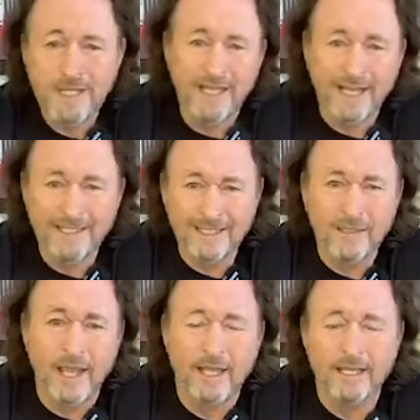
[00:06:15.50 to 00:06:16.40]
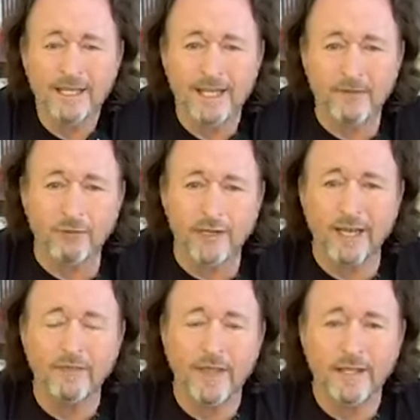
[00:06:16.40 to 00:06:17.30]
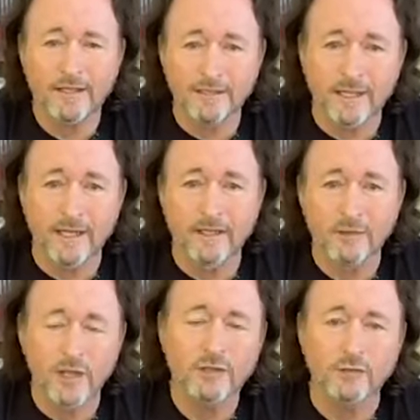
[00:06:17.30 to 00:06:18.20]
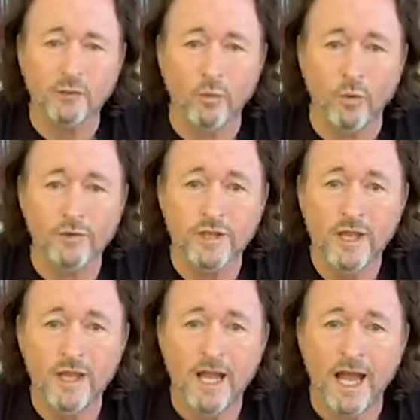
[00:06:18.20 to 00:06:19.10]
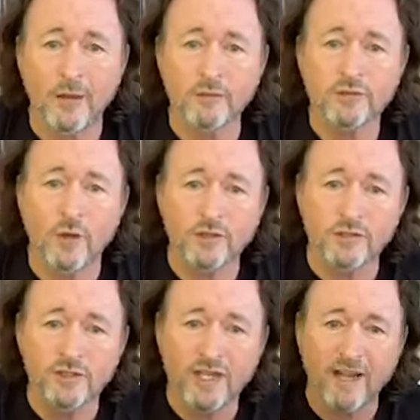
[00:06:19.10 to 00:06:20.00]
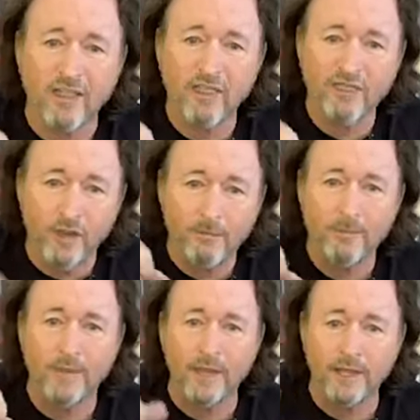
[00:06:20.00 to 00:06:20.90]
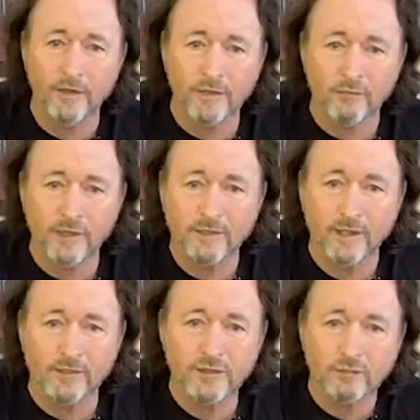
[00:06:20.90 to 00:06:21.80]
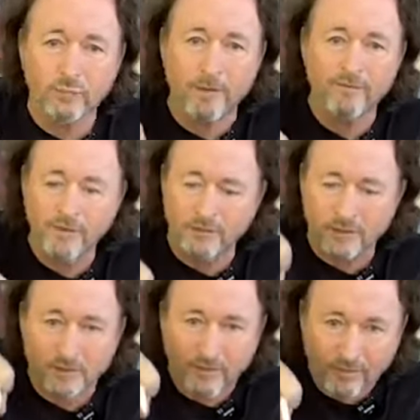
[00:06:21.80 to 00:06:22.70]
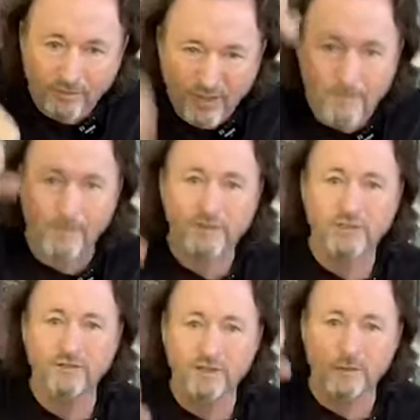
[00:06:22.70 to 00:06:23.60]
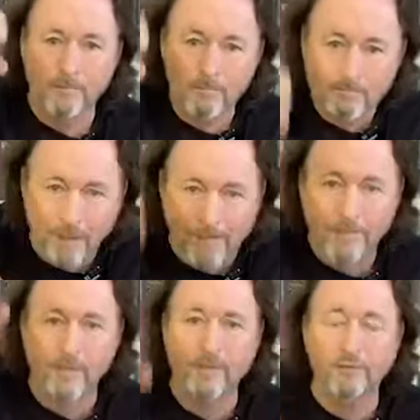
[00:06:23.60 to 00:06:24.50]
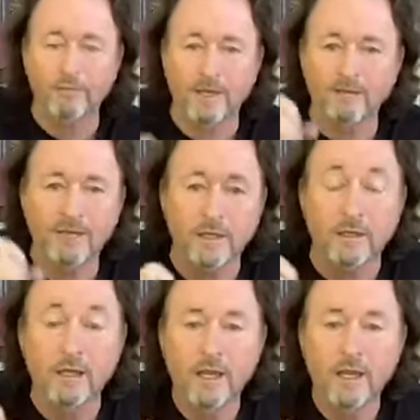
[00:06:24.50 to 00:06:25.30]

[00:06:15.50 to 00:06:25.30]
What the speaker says: And I did that. And then after I got that done, lots of rewards, I would start to just kind of thump that area right there, just with my finger, just thump it, just give it a little pop on there with my finger.